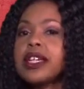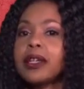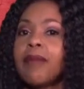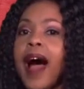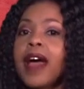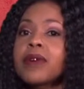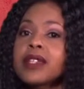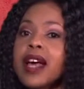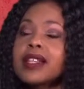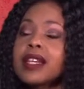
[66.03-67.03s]
the
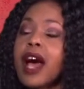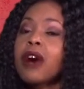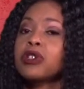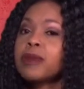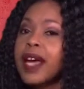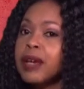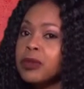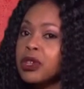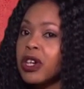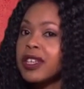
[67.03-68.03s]
bioscience and how she became a
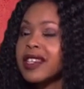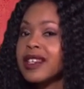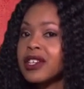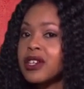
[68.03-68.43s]
doctor at such